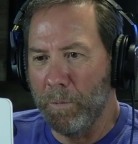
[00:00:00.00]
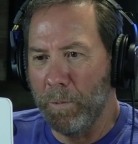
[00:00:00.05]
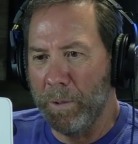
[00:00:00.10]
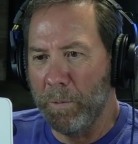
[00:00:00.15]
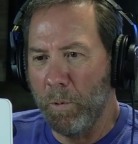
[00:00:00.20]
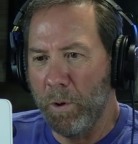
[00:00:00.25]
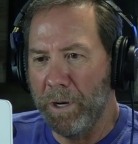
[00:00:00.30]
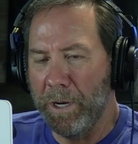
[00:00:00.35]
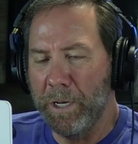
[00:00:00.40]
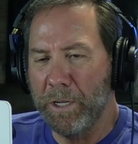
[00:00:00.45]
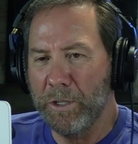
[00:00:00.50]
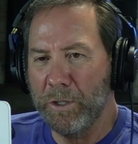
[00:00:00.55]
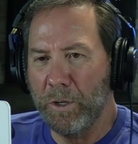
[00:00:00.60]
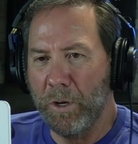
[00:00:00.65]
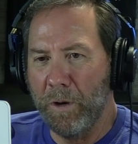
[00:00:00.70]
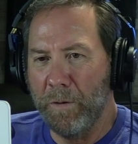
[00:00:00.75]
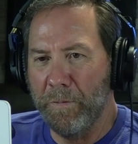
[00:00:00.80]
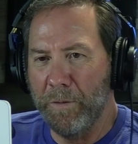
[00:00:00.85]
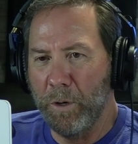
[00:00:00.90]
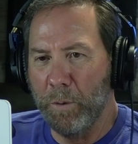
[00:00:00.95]
We wanted to
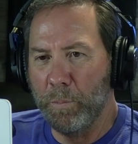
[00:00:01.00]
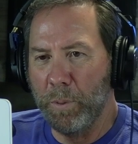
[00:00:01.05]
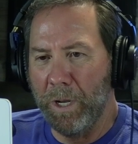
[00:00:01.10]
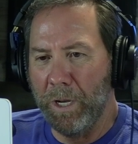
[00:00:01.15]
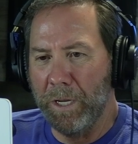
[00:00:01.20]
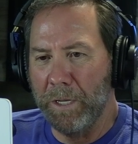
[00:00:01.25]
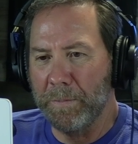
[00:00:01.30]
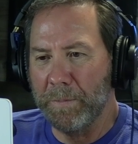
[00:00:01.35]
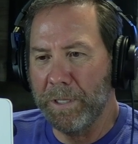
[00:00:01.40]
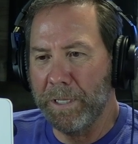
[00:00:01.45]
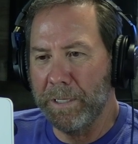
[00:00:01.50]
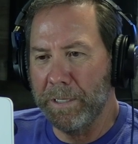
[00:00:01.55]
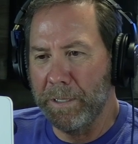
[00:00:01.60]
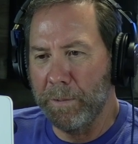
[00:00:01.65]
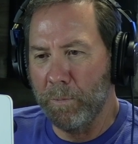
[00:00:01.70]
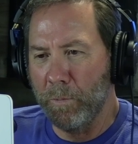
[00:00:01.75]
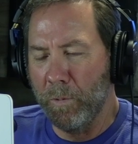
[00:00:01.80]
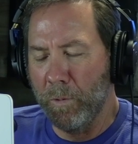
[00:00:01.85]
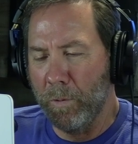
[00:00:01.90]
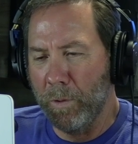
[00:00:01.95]
solve their problems because
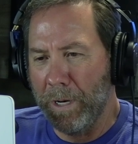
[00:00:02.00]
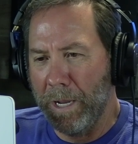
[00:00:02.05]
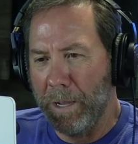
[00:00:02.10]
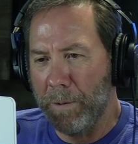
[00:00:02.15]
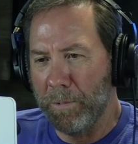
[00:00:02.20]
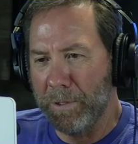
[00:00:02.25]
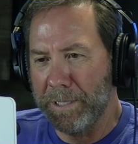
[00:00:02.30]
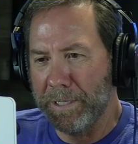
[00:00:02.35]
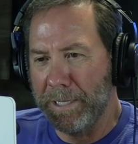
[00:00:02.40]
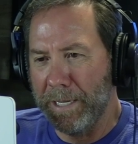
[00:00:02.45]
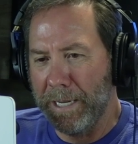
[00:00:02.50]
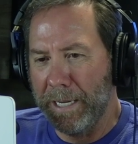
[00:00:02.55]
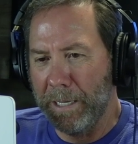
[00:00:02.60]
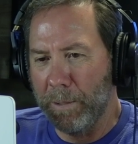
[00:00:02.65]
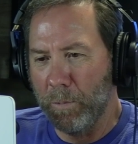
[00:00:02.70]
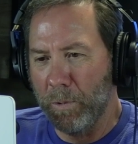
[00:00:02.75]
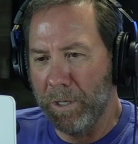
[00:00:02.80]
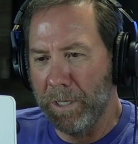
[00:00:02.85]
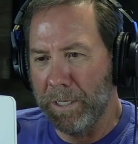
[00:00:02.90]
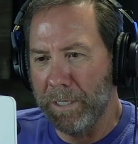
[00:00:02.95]
what I was
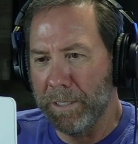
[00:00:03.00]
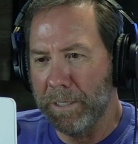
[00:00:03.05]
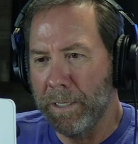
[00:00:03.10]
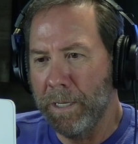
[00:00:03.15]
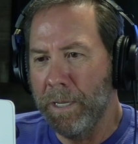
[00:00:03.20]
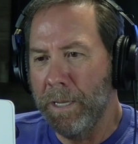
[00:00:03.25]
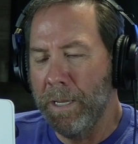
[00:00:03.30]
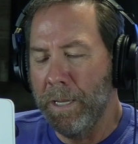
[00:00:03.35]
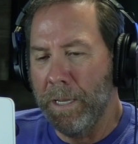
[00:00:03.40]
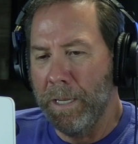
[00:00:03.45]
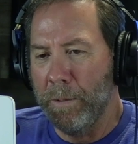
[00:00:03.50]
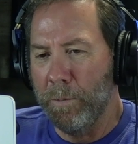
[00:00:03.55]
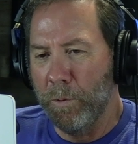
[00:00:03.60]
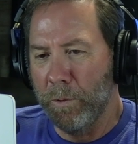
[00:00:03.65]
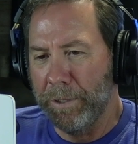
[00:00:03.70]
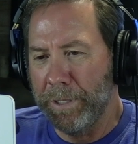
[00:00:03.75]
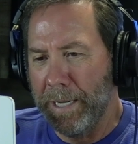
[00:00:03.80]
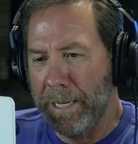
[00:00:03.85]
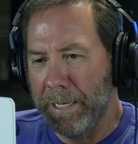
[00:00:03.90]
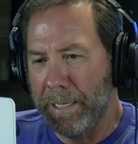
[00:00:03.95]
seeing was it
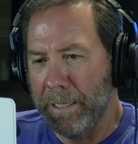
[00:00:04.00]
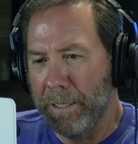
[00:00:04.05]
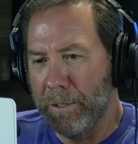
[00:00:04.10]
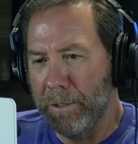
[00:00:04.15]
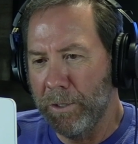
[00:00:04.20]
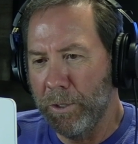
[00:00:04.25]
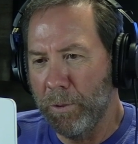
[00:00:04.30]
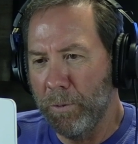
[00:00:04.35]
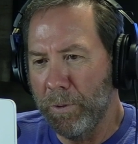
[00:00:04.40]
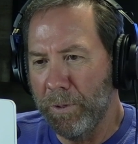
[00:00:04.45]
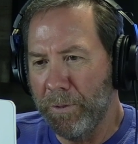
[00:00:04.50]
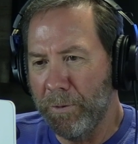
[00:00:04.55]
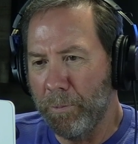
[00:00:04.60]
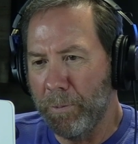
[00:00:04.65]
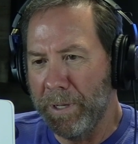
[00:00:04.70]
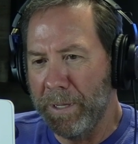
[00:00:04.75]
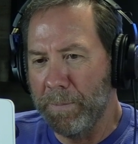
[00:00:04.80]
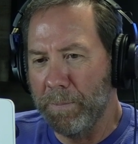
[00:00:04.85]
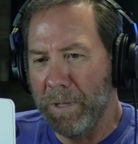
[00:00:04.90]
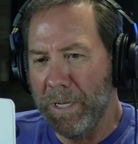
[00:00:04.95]
would take 2 and
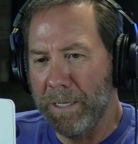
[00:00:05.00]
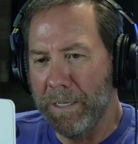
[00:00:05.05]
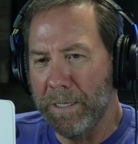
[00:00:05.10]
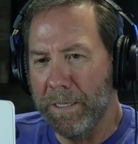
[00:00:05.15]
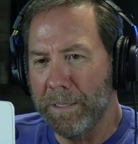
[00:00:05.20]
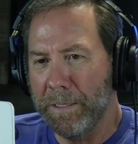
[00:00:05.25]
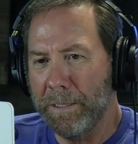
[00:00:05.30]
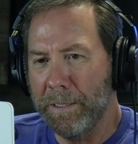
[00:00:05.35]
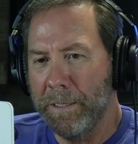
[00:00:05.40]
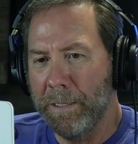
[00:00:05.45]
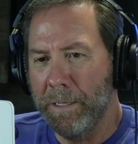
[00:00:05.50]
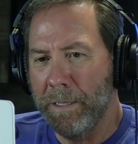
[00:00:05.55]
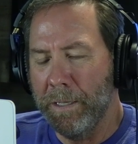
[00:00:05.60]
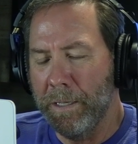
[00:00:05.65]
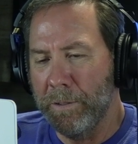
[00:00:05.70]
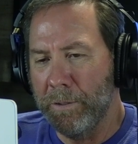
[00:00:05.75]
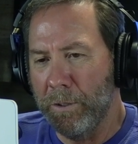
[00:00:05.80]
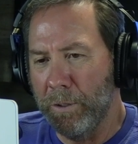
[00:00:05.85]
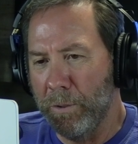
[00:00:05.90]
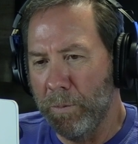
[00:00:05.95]
3 months
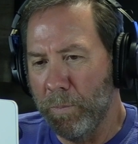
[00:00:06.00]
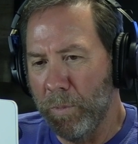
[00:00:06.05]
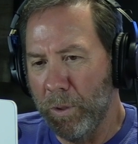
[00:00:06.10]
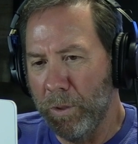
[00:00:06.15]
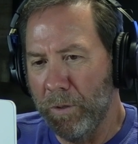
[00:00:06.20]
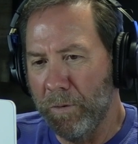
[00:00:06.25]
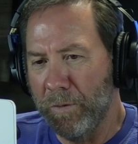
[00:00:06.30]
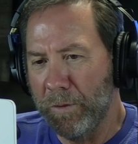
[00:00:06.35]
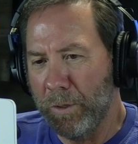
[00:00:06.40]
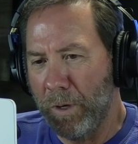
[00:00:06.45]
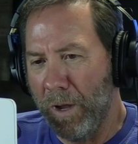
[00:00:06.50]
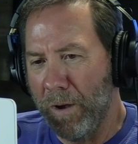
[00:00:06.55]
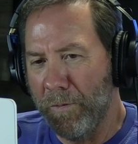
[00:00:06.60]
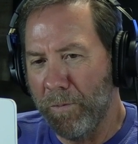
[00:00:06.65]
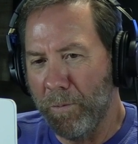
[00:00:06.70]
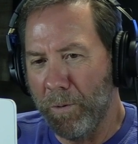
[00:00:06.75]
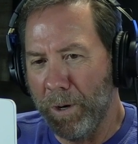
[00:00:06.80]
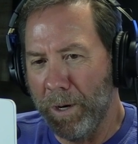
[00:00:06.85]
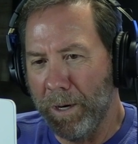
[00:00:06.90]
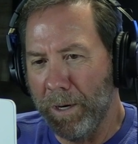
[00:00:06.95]
to move
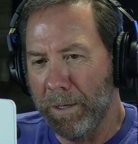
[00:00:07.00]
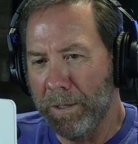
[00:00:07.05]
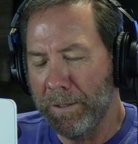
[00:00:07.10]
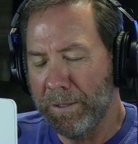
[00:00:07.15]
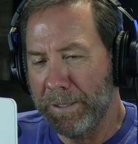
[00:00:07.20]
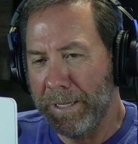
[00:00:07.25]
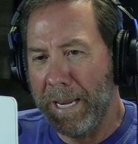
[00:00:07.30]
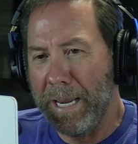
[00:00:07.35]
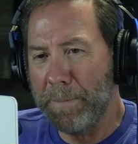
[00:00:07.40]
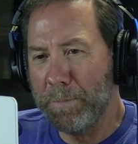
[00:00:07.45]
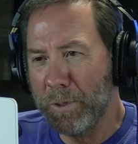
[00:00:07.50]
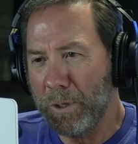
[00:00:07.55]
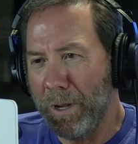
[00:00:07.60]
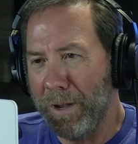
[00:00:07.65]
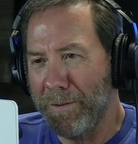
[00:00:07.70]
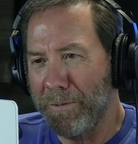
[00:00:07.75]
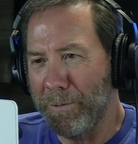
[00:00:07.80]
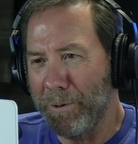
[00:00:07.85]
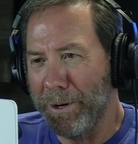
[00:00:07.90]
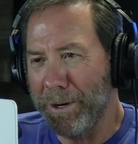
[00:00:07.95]
same
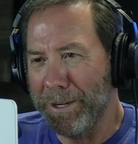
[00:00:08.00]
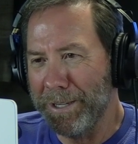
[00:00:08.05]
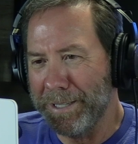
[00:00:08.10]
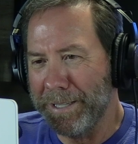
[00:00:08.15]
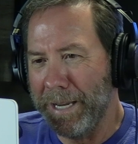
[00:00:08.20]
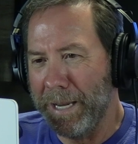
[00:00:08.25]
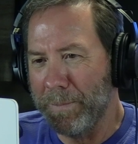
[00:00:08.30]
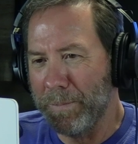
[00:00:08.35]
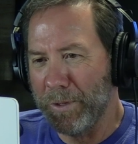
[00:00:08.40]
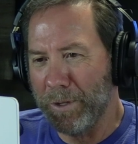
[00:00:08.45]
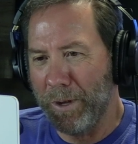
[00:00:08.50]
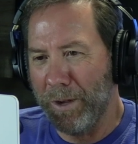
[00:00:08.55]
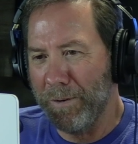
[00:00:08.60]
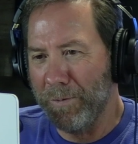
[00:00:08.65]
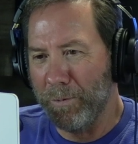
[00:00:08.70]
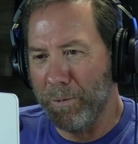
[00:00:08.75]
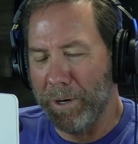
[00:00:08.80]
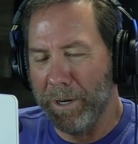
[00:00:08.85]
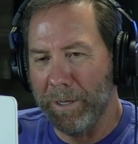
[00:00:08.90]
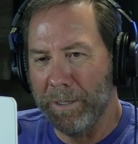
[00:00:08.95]
software to same
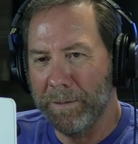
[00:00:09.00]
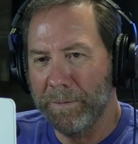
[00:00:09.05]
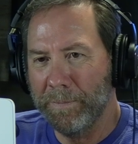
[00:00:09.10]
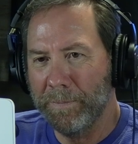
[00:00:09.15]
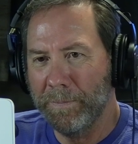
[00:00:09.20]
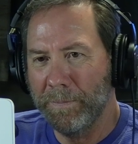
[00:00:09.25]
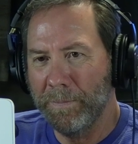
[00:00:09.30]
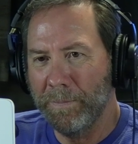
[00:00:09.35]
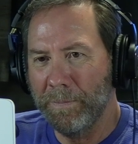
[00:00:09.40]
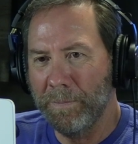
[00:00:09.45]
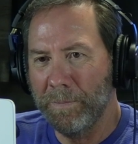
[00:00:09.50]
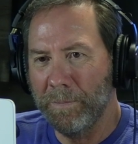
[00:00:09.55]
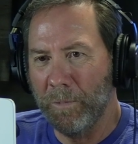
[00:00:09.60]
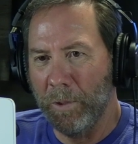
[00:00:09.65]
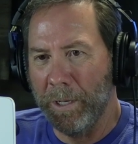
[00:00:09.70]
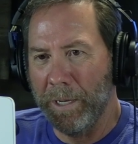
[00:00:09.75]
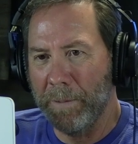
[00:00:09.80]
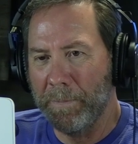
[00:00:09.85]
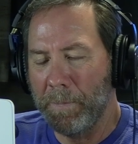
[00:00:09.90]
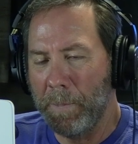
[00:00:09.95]
software,
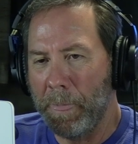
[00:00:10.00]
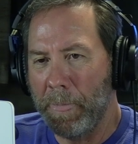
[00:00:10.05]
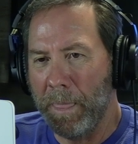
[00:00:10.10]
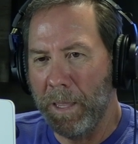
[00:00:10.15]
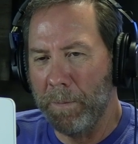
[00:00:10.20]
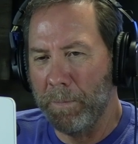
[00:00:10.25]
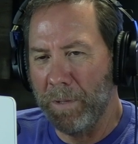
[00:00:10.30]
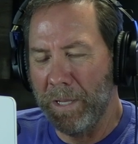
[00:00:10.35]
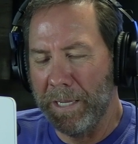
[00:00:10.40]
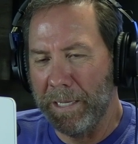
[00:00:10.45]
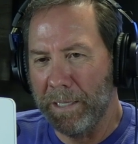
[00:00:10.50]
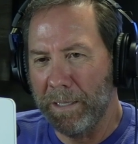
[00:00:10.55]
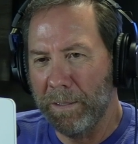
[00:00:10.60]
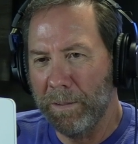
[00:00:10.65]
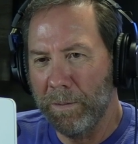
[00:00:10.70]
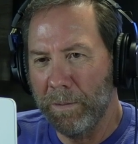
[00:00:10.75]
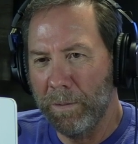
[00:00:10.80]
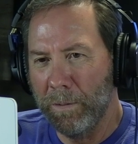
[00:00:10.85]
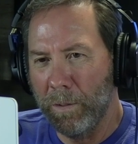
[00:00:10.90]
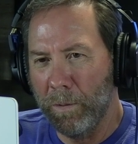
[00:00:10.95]
right? I'm like,
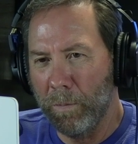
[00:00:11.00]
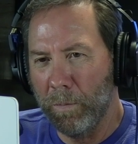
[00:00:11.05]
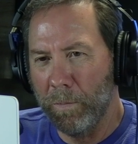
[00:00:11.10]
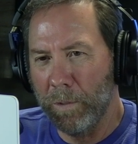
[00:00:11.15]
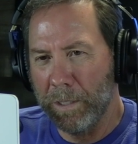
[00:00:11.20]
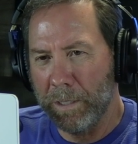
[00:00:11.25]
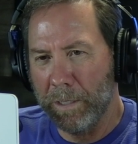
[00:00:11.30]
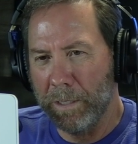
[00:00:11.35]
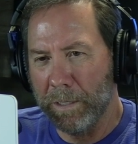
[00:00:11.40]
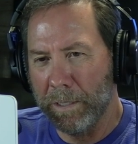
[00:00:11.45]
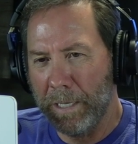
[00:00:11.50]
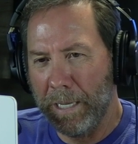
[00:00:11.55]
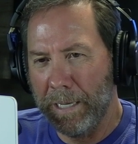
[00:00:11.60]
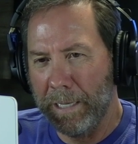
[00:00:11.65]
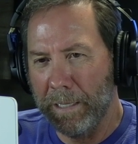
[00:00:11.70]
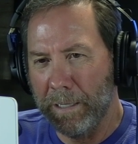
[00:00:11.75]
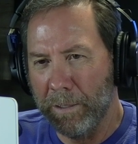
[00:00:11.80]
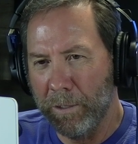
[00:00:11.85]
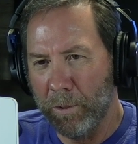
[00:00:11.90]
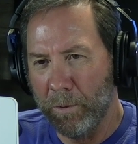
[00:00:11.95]
this is
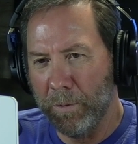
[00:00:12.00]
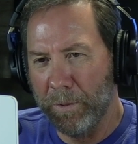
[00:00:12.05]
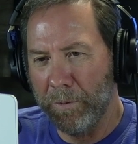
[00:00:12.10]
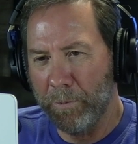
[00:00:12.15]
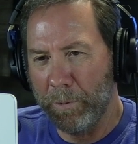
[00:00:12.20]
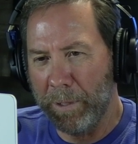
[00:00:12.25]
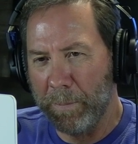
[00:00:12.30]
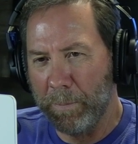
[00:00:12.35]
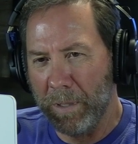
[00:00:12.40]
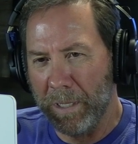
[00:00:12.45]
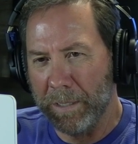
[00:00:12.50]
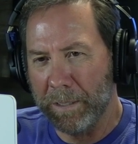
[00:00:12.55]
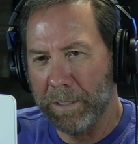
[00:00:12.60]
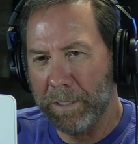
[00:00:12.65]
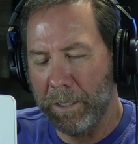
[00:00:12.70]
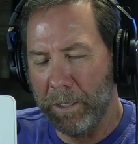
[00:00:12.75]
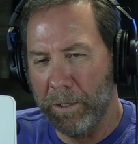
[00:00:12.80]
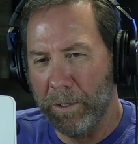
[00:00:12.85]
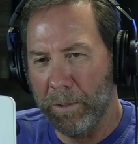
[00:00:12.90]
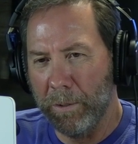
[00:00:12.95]
taking 2 and 3
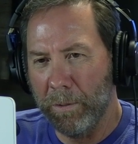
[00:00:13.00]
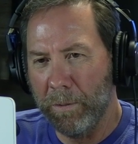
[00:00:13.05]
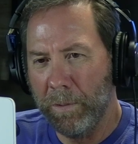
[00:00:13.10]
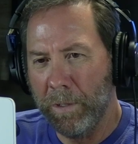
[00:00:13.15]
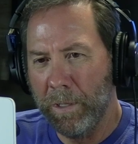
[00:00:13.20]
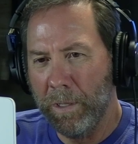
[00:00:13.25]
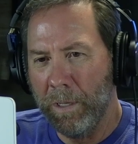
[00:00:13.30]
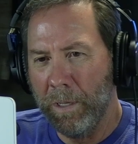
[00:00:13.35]
months to do.